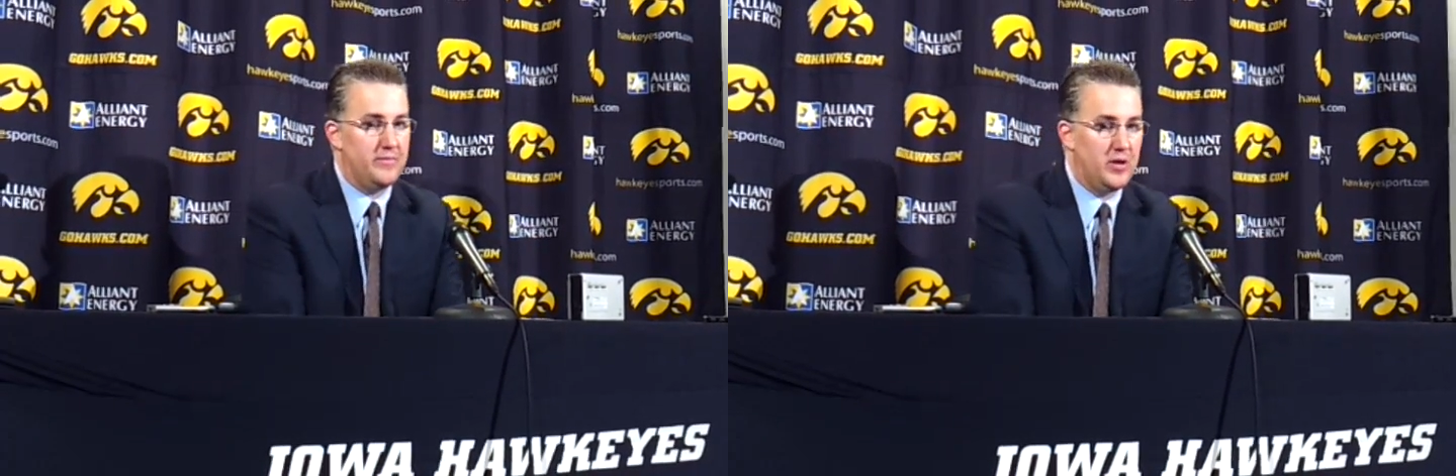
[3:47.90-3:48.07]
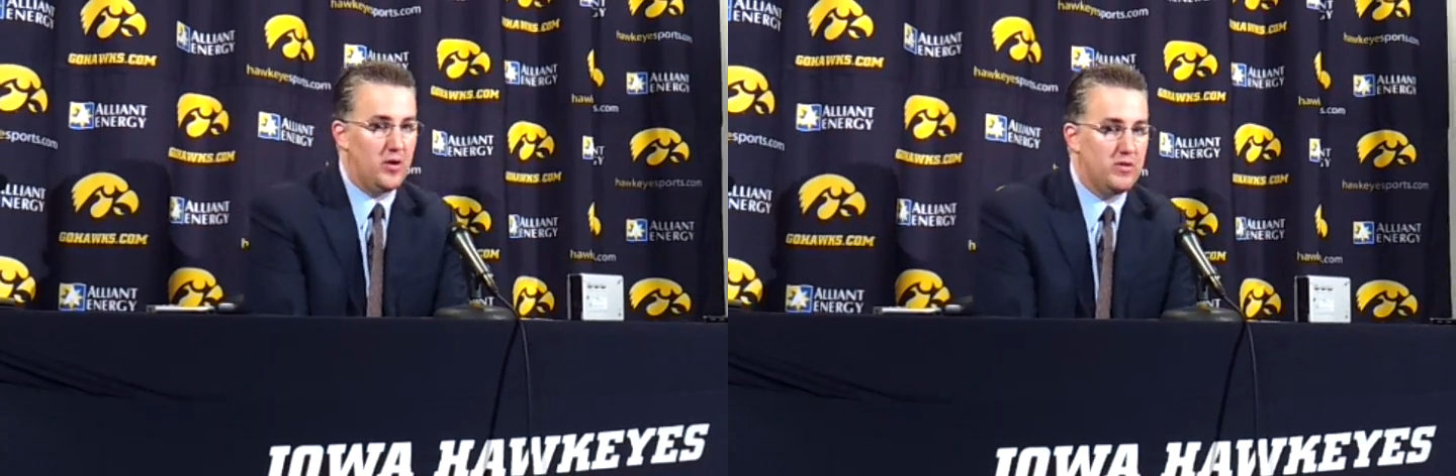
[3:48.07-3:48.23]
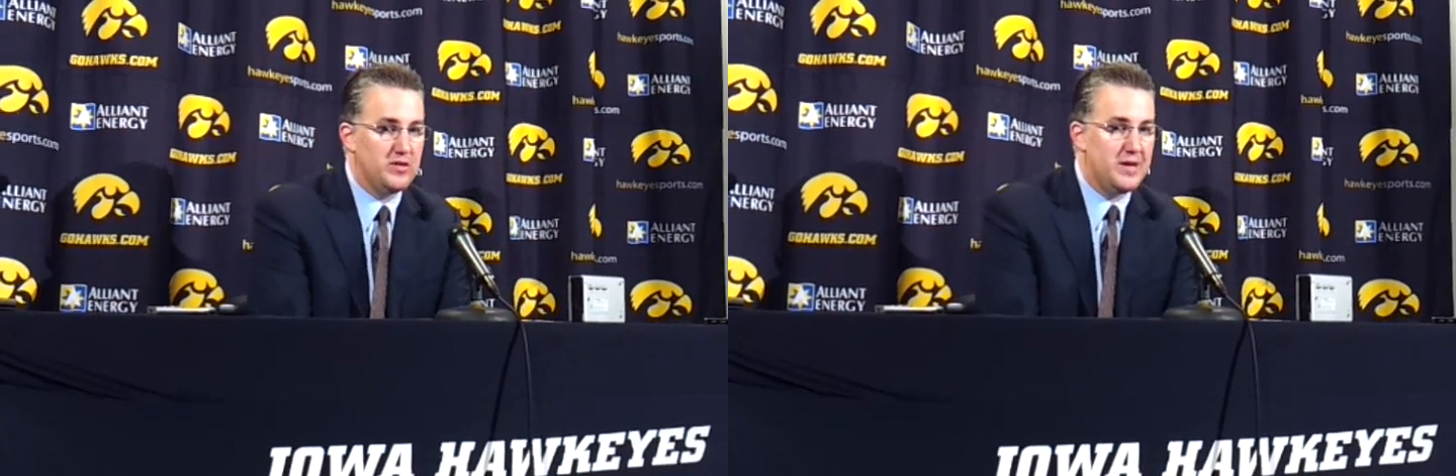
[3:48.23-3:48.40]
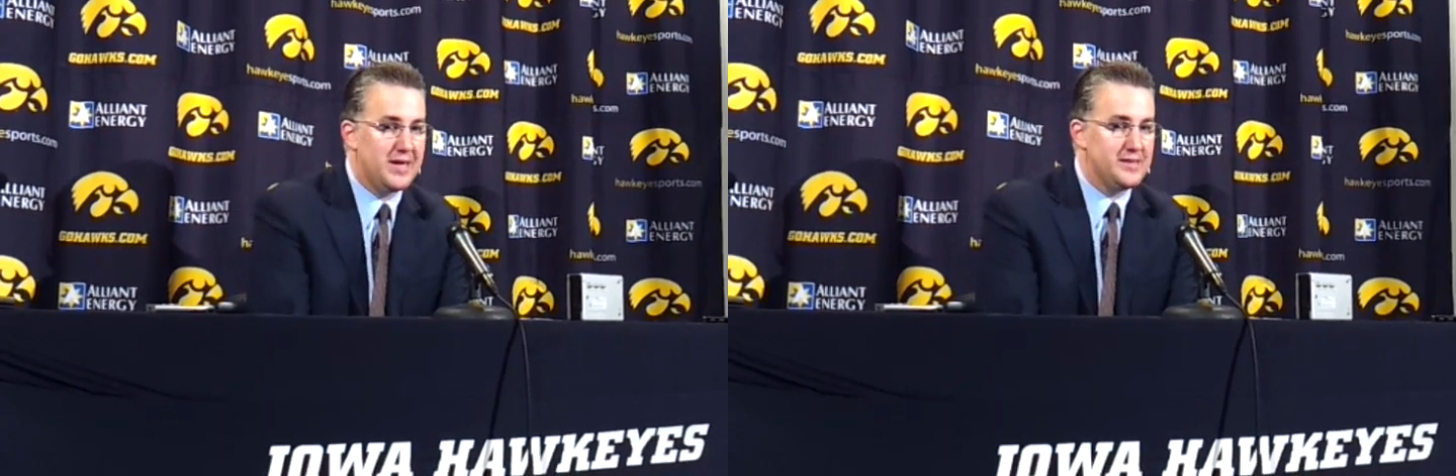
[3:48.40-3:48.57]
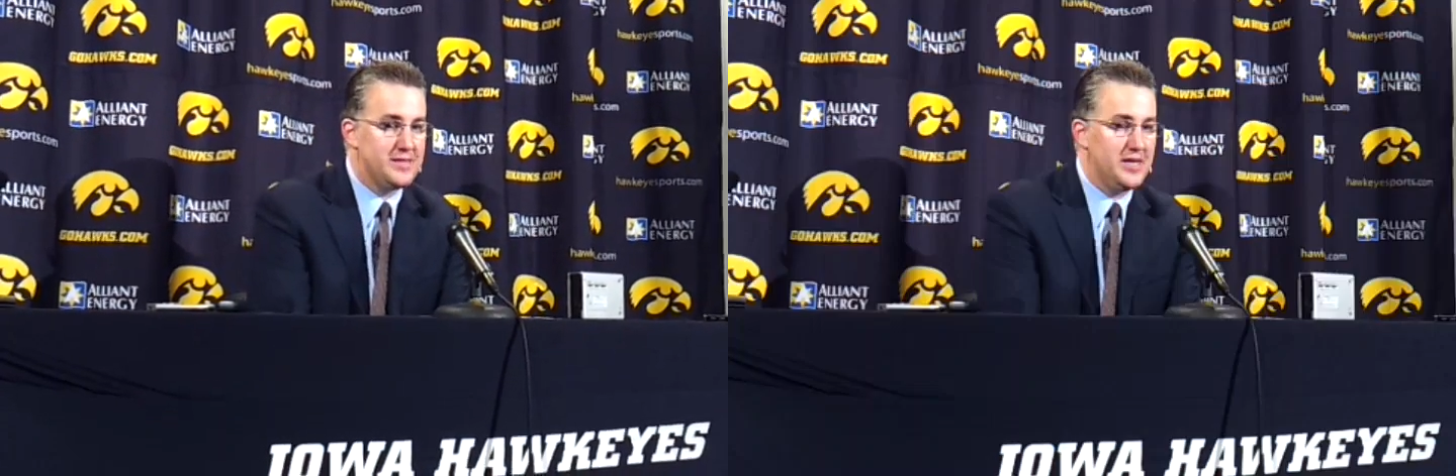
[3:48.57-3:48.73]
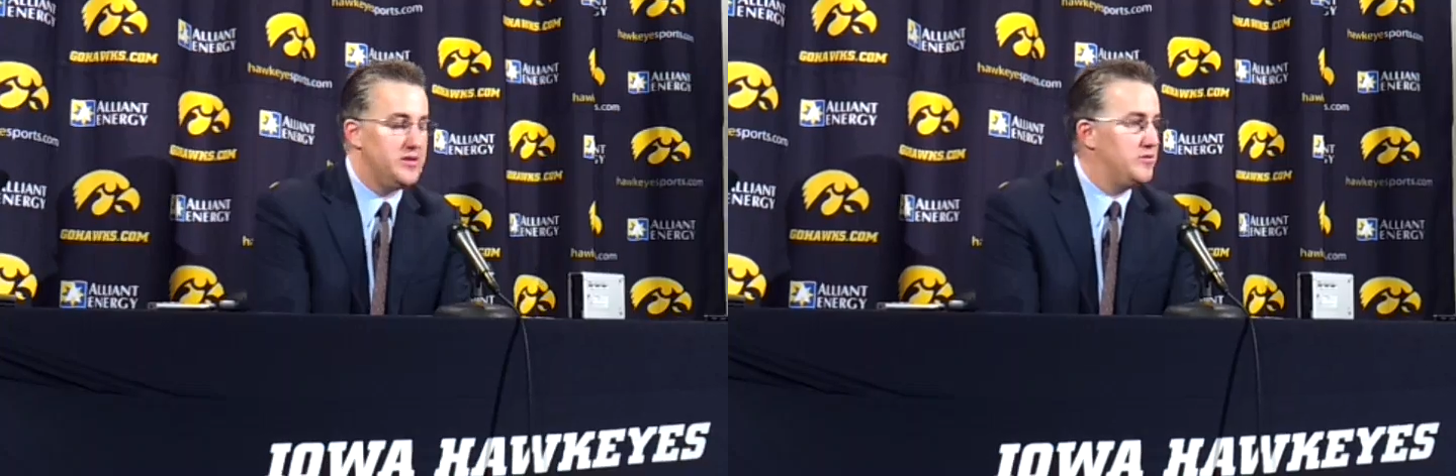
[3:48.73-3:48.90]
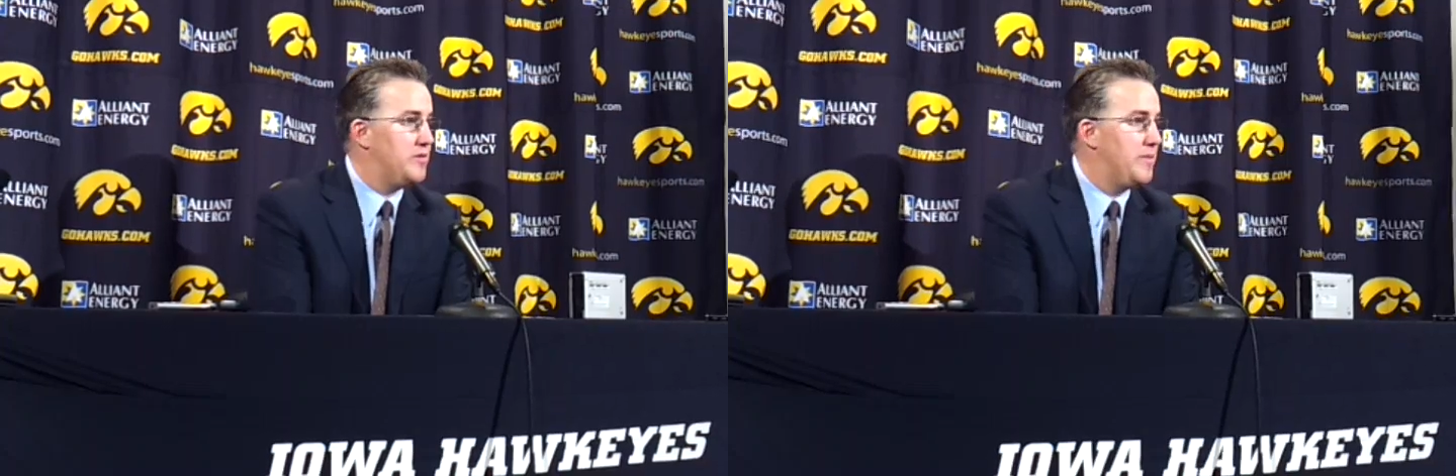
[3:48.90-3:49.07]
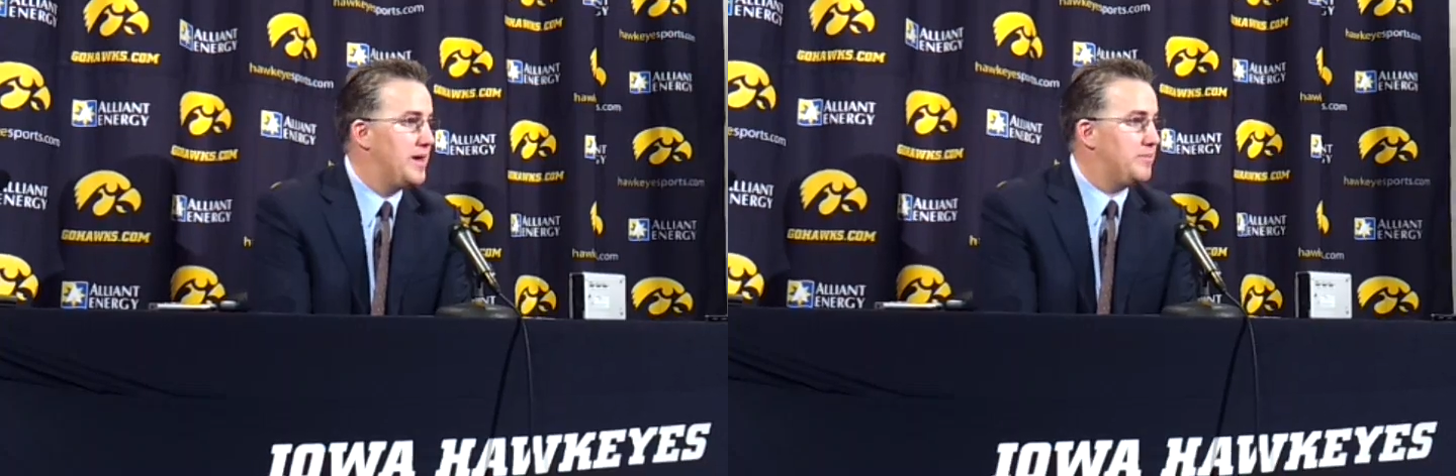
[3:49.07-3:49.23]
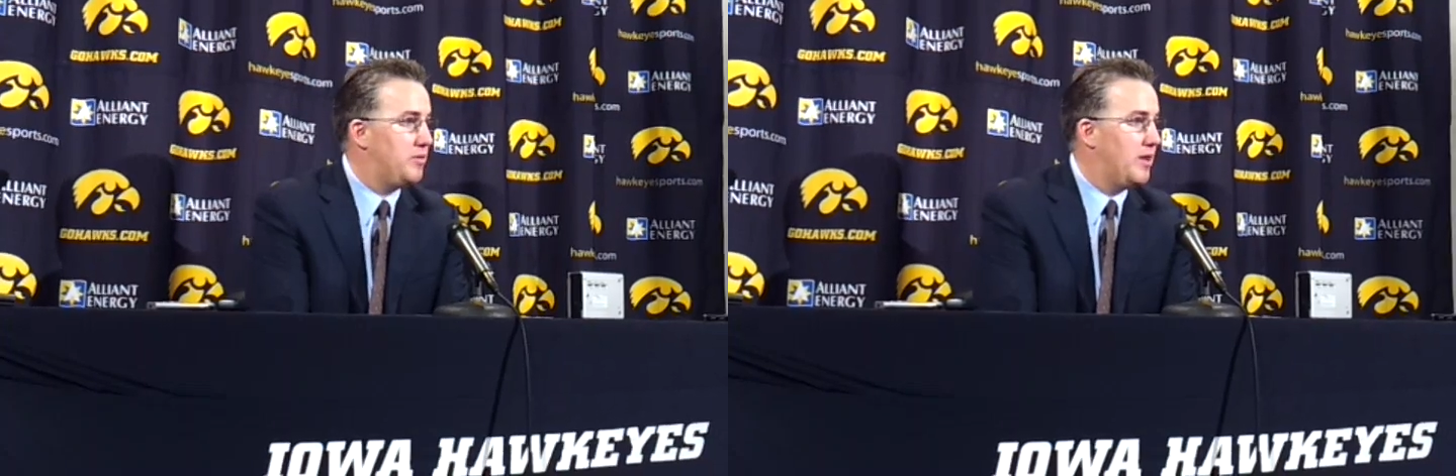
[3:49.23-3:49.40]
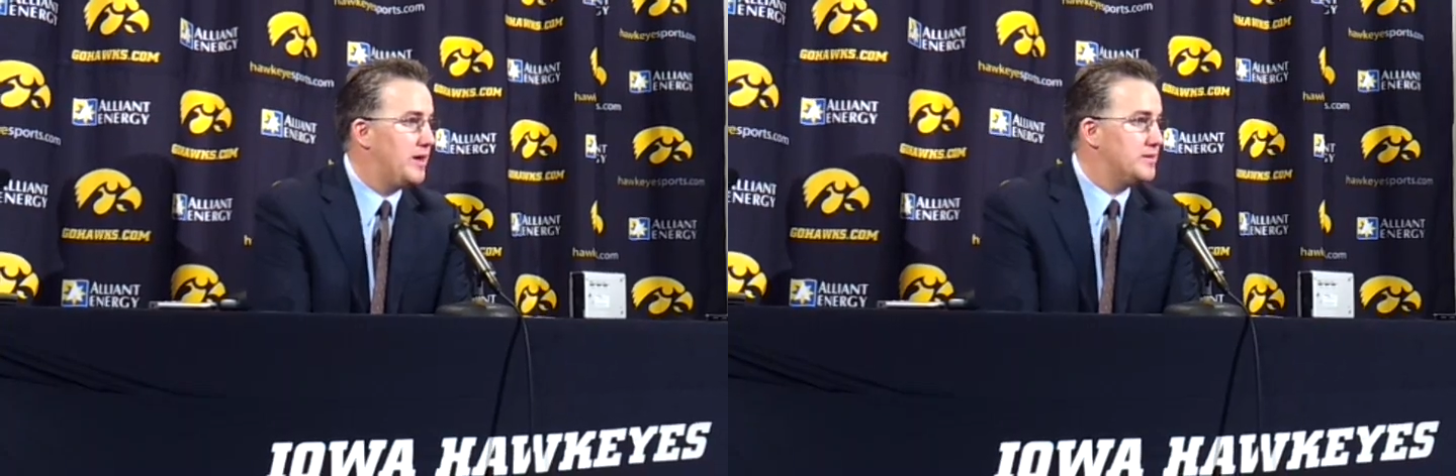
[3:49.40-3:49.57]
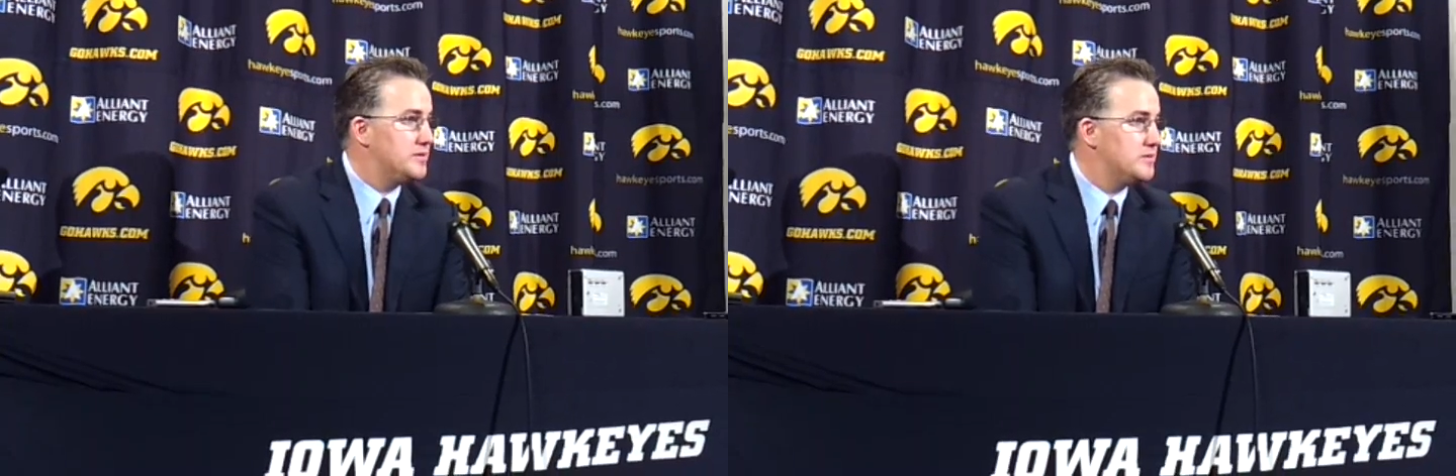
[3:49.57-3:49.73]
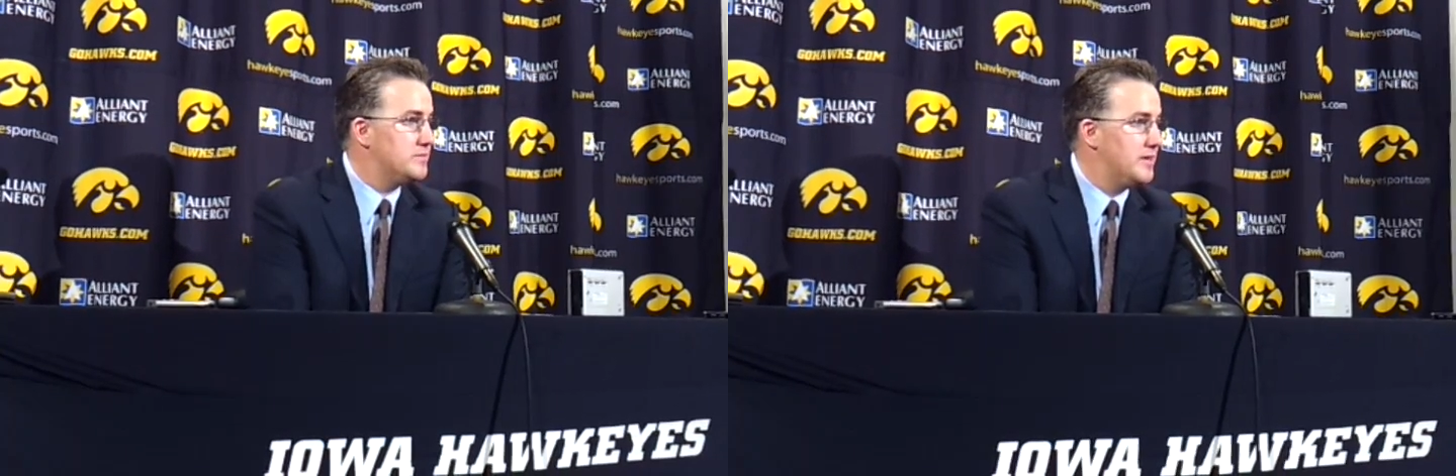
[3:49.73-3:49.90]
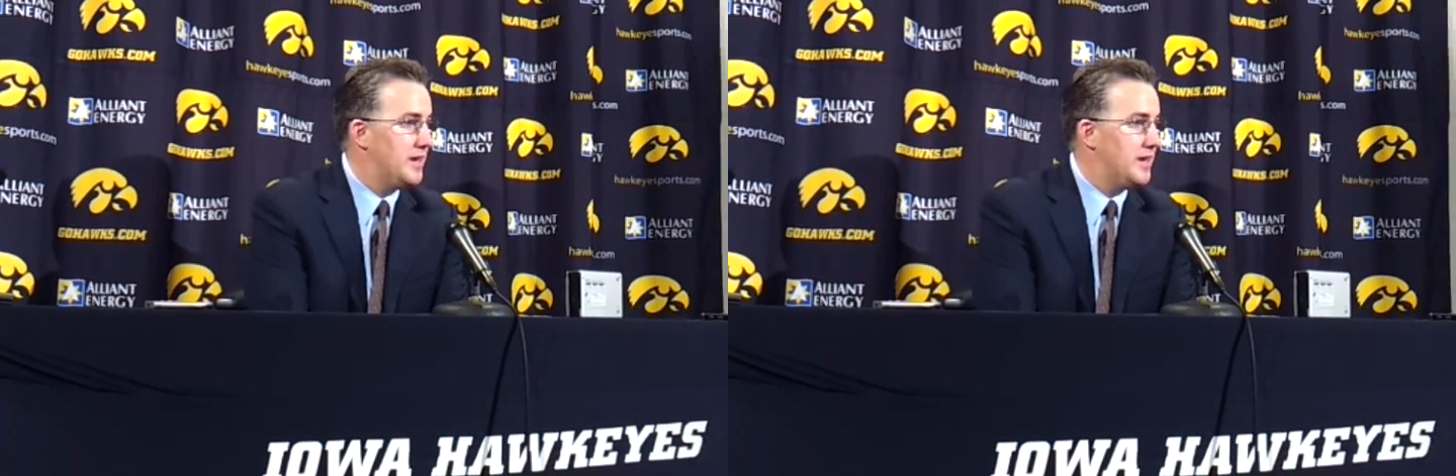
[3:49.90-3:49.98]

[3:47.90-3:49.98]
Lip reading: you know, we continued to make plays.